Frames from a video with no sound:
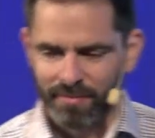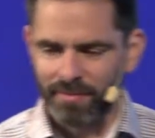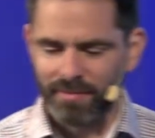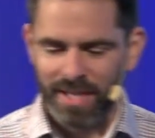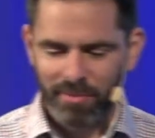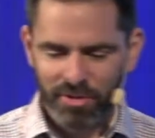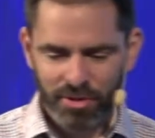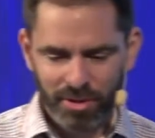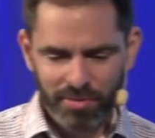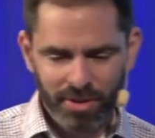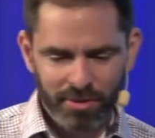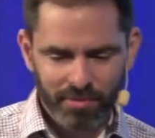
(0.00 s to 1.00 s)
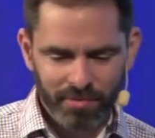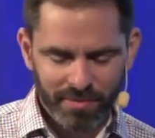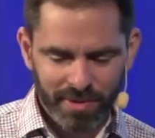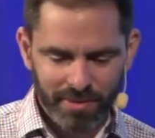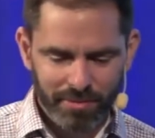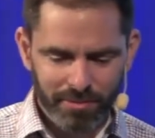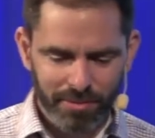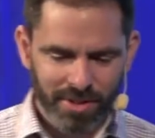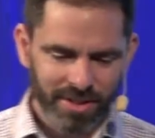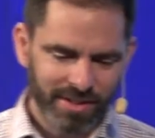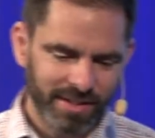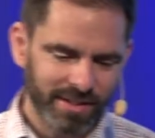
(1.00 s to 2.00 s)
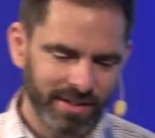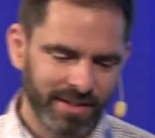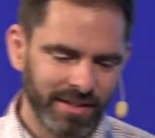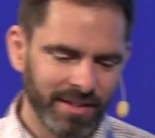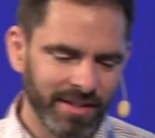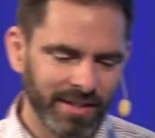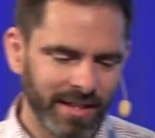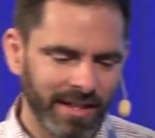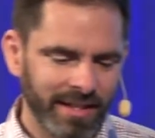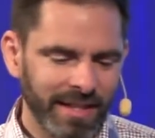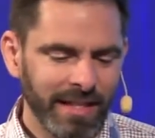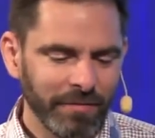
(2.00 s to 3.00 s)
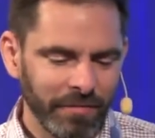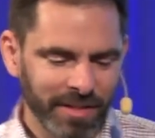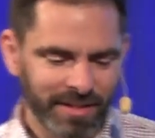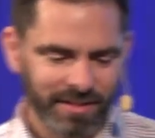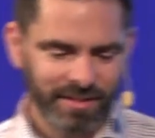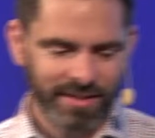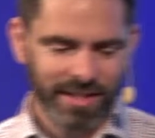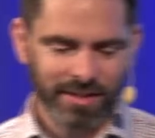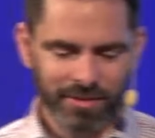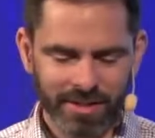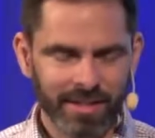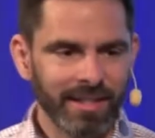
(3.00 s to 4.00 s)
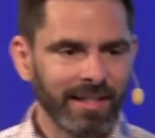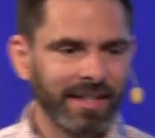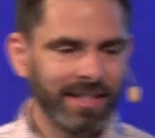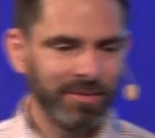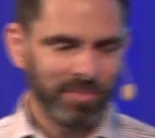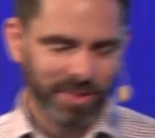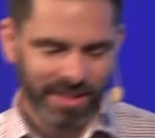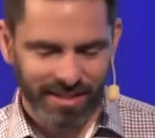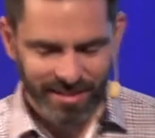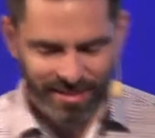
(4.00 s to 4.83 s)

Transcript: let me show you what influences our IP